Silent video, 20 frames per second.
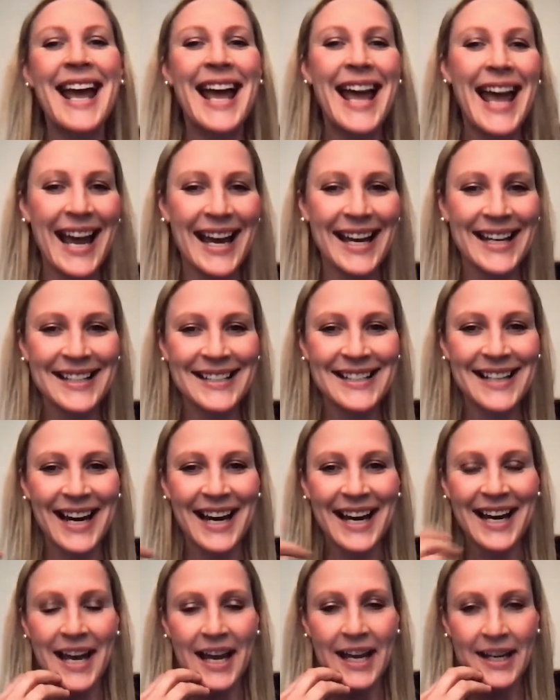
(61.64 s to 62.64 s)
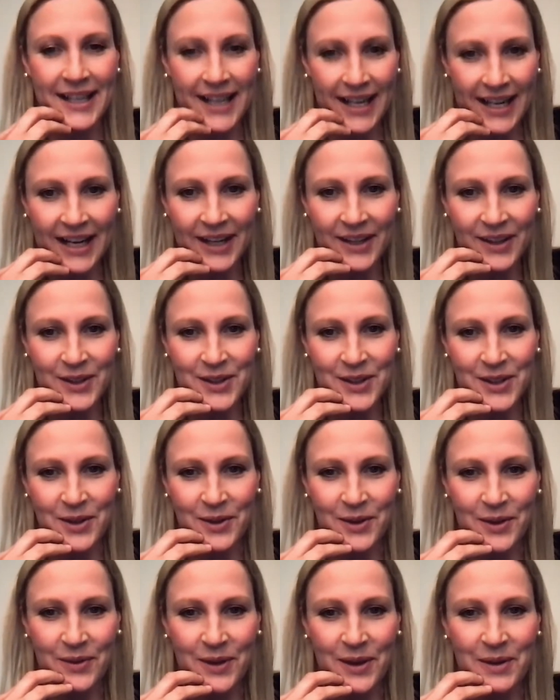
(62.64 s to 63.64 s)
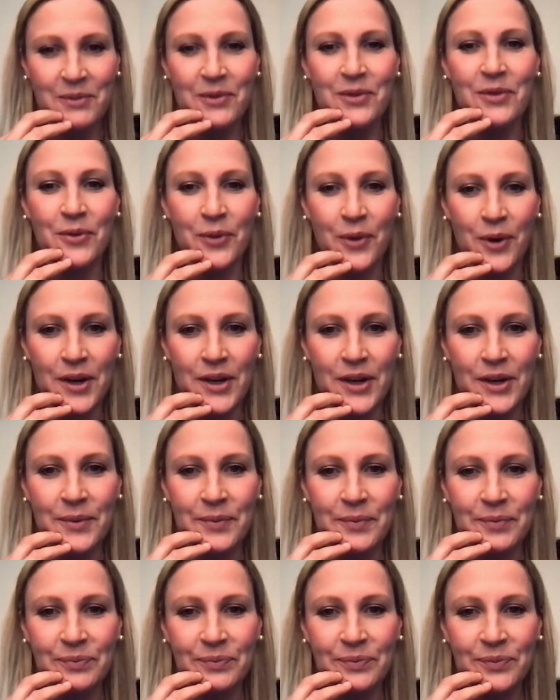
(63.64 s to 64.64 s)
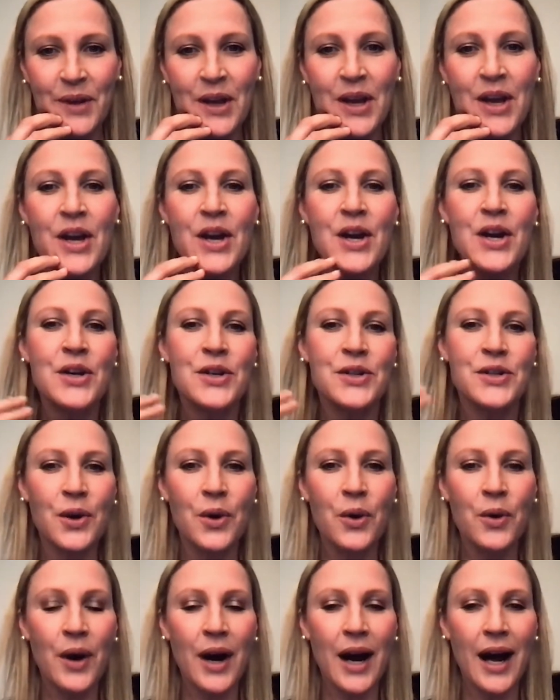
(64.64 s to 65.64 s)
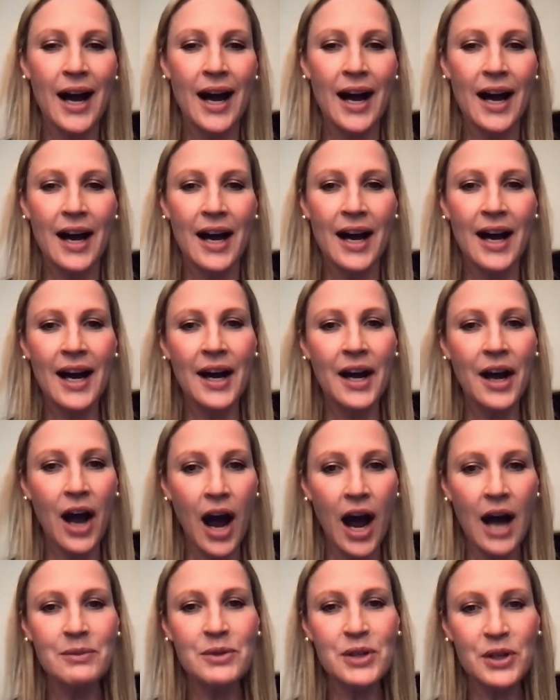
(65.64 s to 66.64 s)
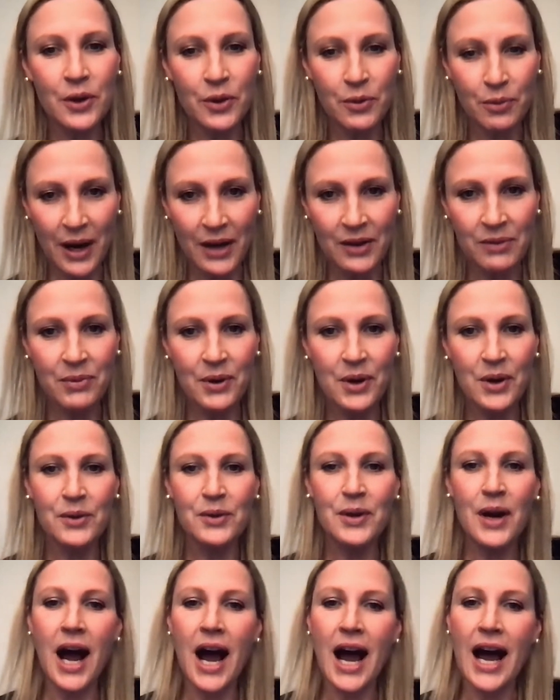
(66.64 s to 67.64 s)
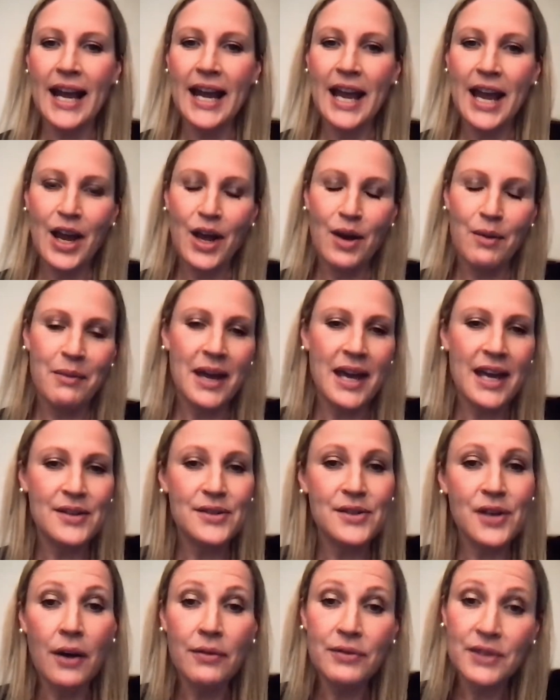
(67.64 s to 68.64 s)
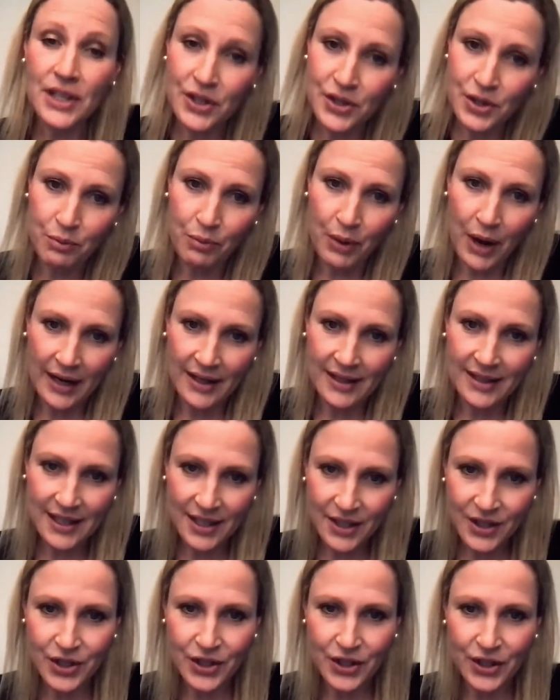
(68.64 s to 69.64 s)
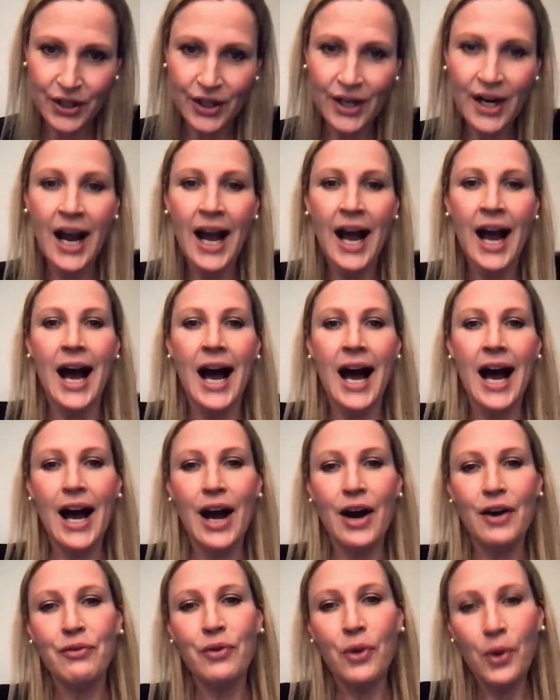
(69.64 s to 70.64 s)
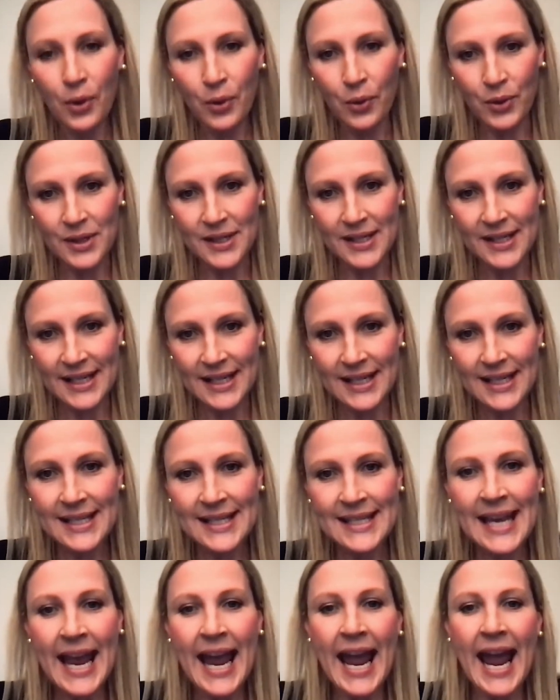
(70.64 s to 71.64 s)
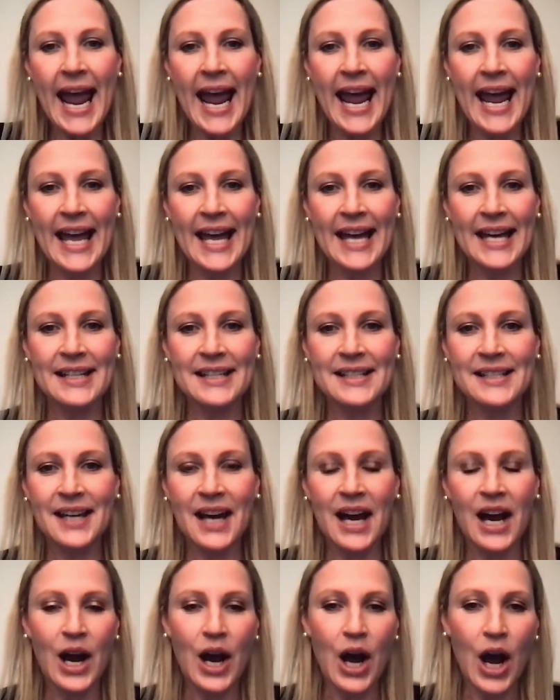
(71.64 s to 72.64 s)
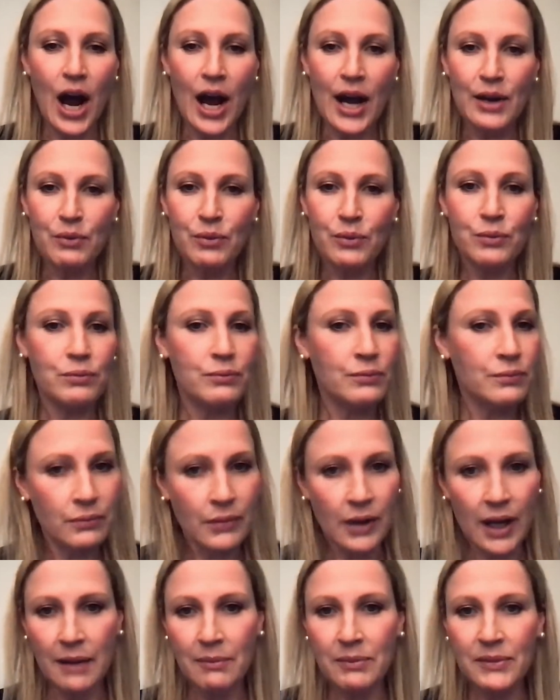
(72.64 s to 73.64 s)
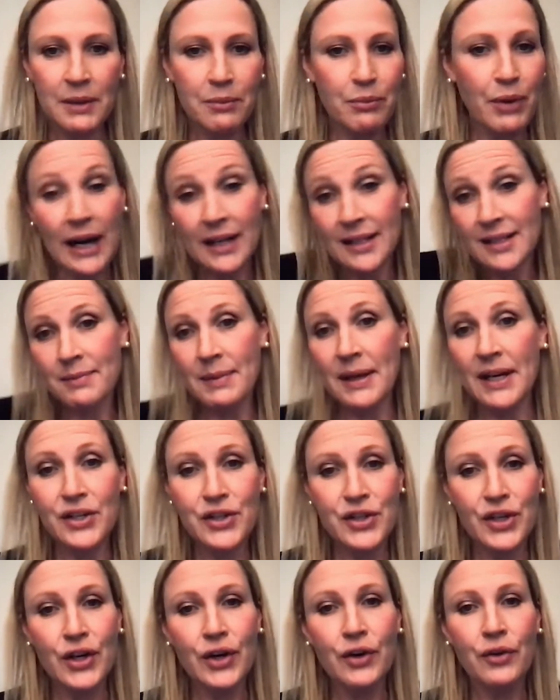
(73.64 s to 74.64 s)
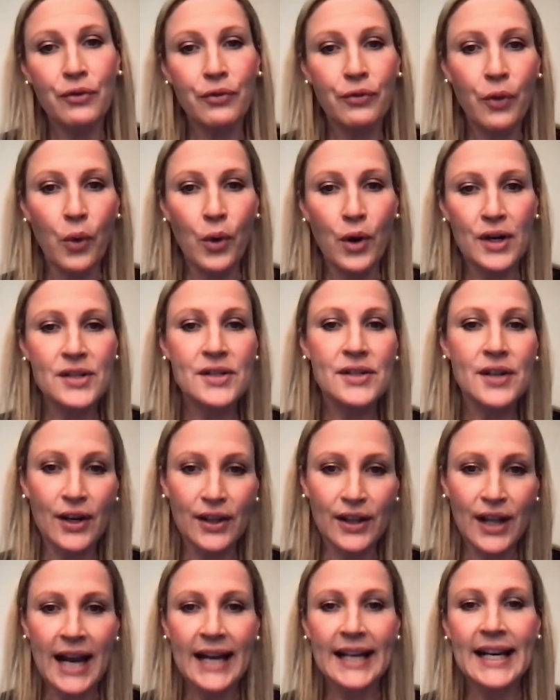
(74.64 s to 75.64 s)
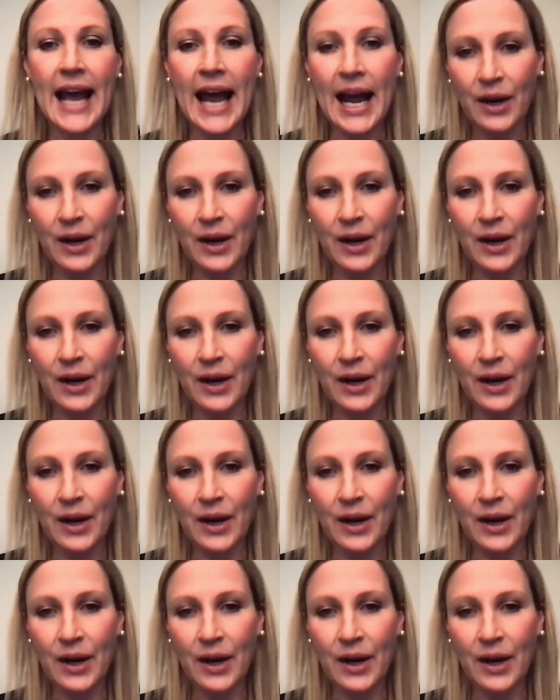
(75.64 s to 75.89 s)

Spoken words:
and connect the two of them for you. So I'm Judith Rathbone. I am a soft tissue practitioner for horses, and I am the practice manager for Starline